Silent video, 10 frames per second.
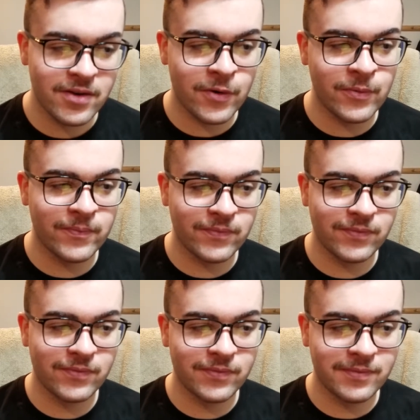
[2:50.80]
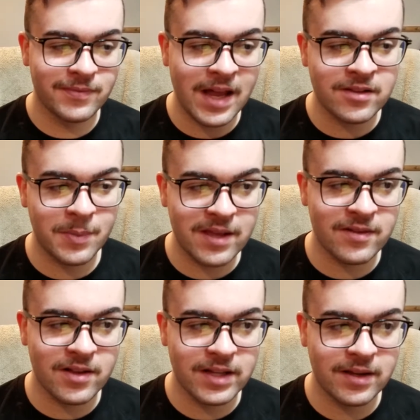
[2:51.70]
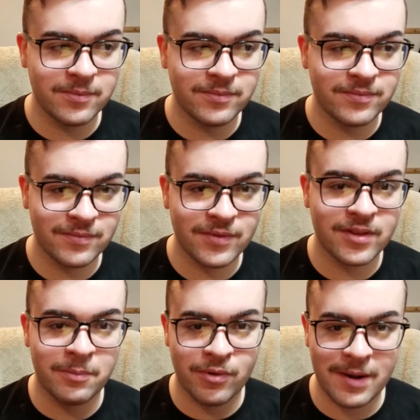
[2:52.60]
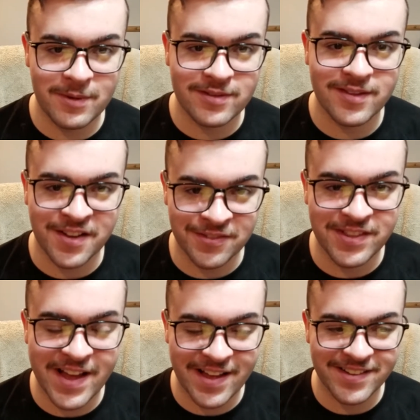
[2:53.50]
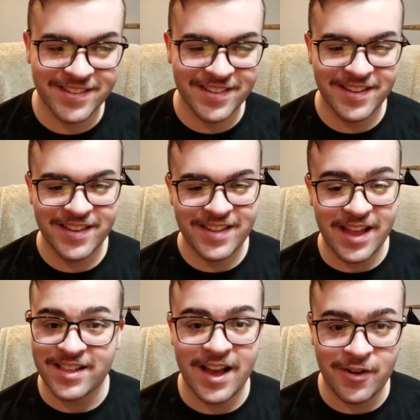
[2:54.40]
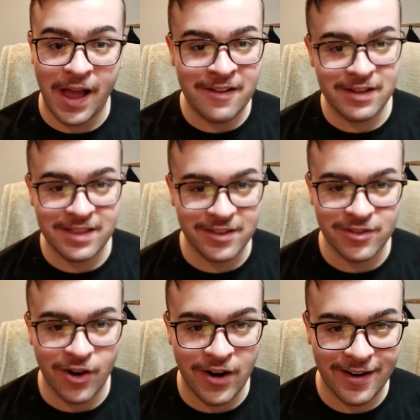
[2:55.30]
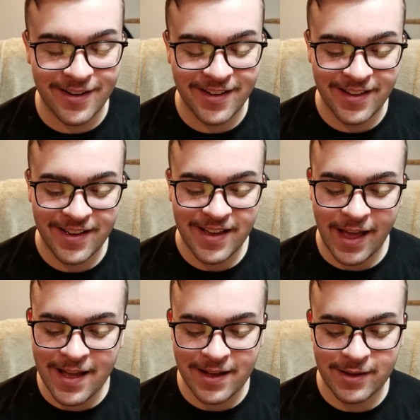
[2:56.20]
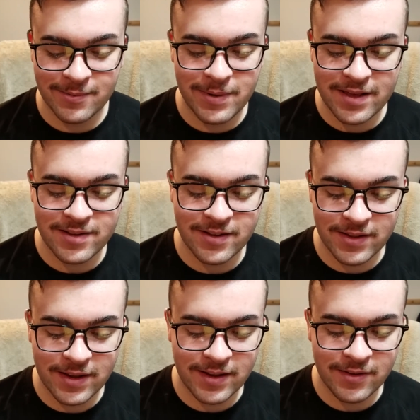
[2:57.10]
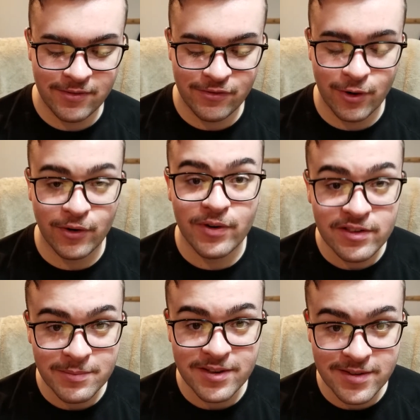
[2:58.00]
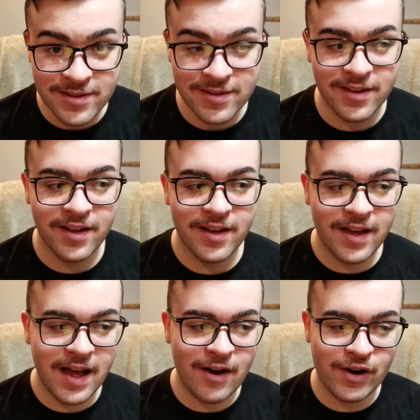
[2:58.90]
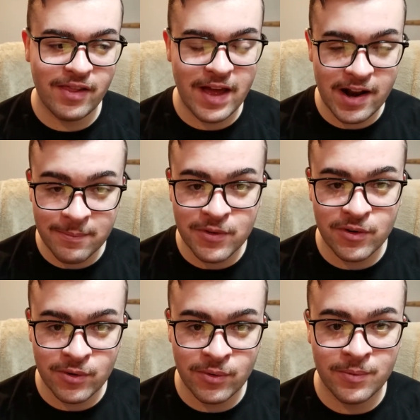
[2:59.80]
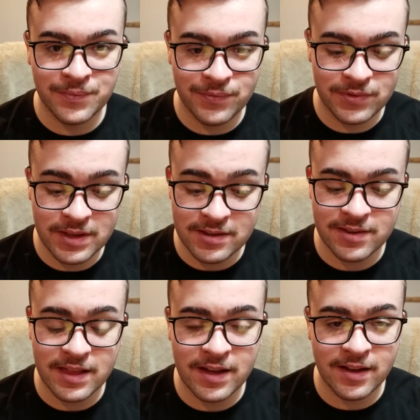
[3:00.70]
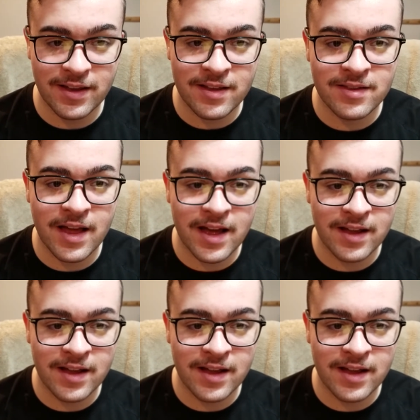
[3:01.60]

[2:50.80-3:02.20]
So that's basically the premise of that. That's how everything started. And basically for Christmas, how I led up to this thing is